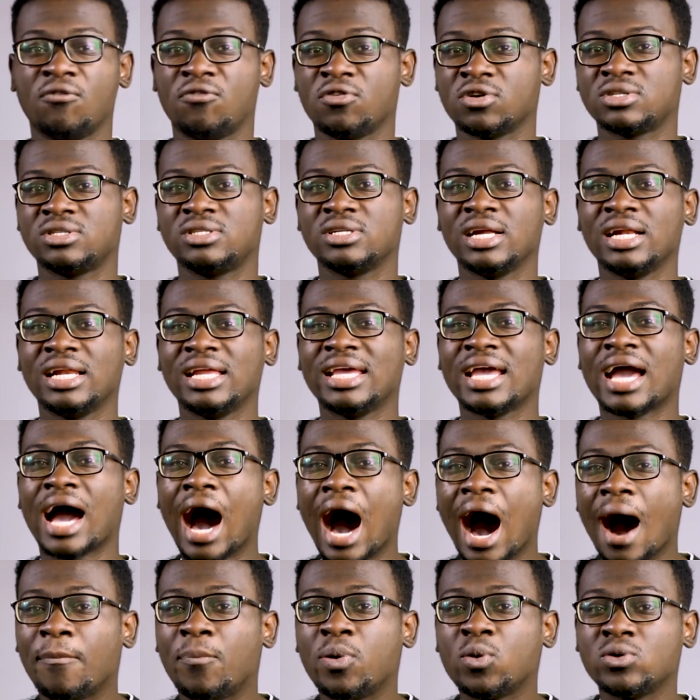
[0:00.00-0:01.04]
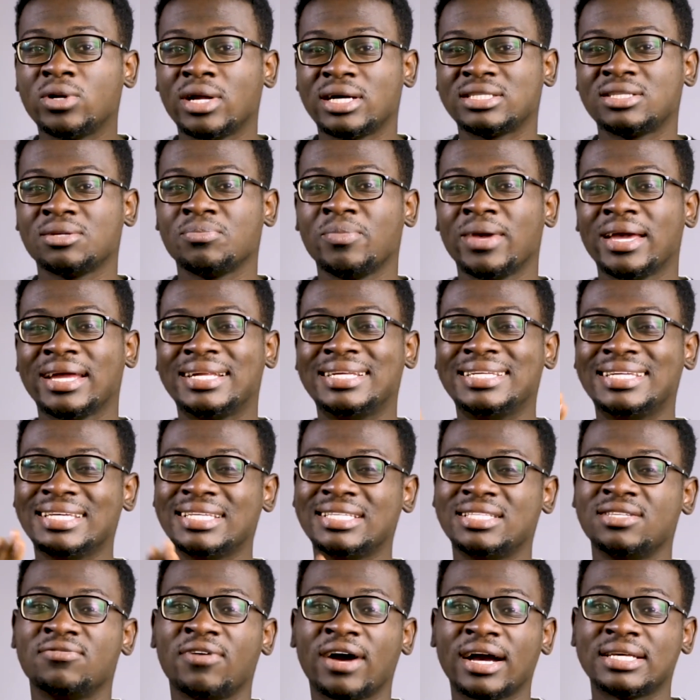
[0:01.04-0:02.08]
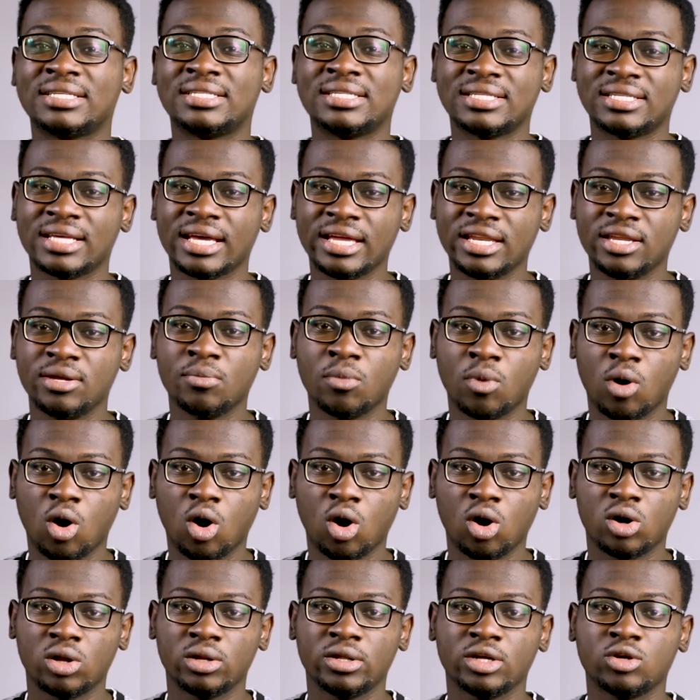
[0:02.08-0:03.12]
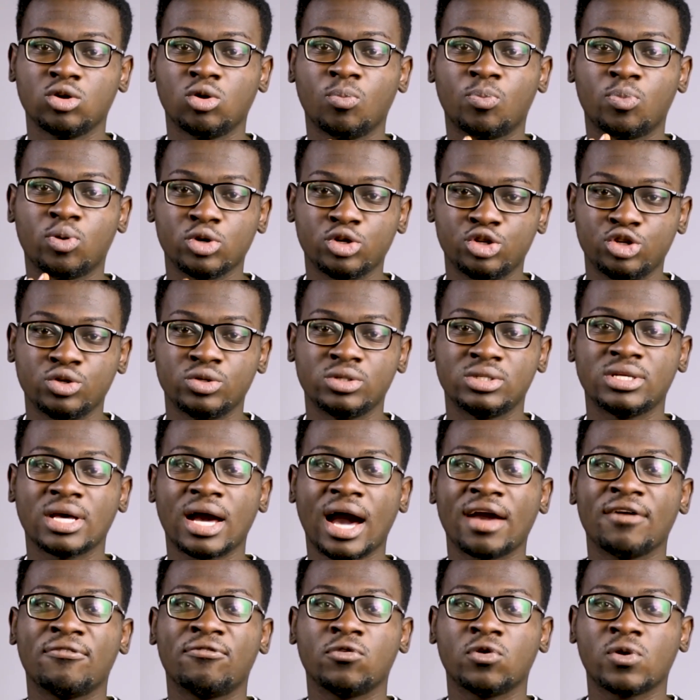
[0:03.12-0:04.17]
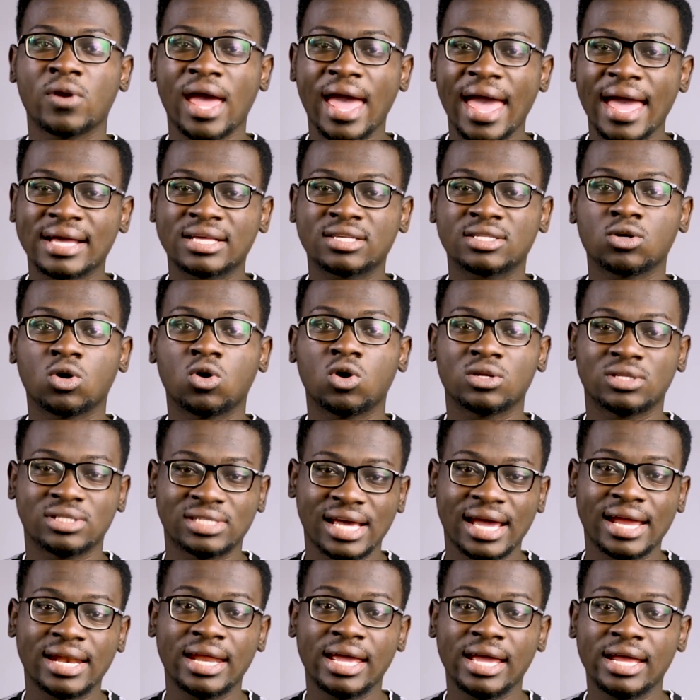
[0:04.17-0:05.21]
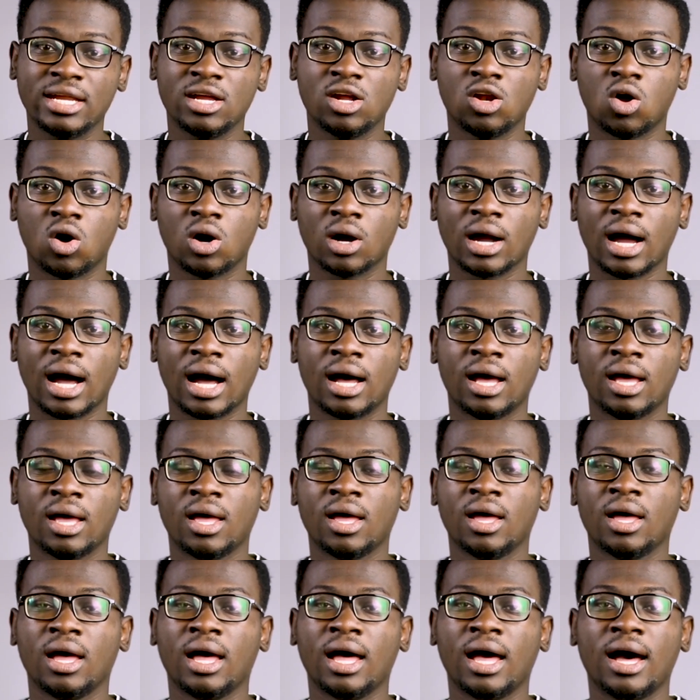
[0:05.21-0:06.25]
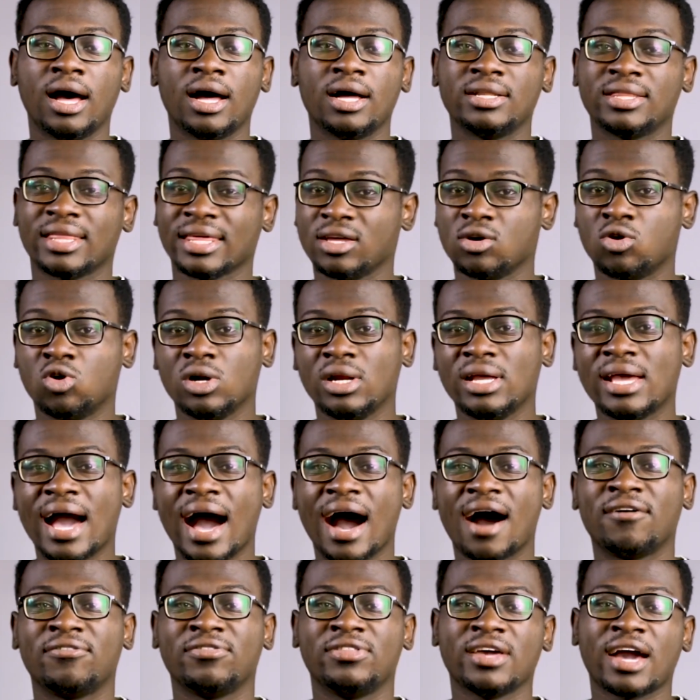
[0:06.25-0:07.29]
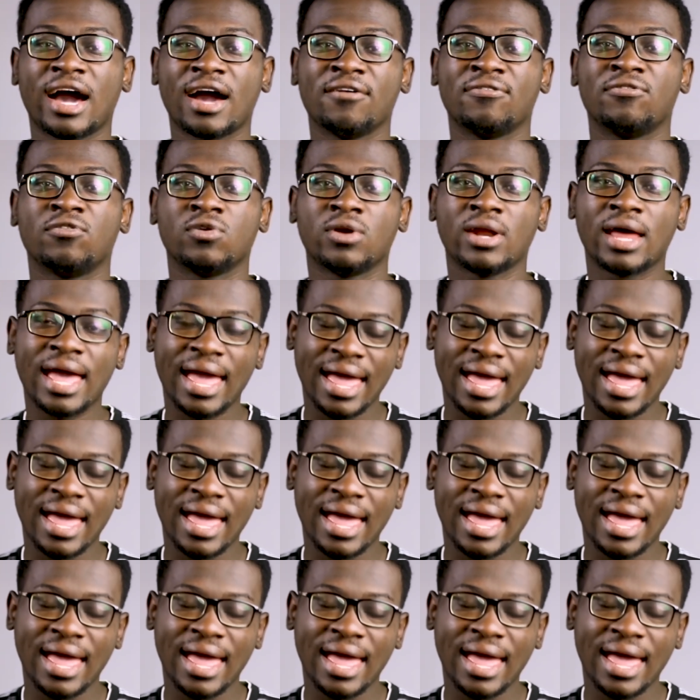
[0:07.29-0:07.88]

unfortunately, Apple doesn't make these devices anymore. They don't produce the iPhone X or 10 any longer. They only have the iPhone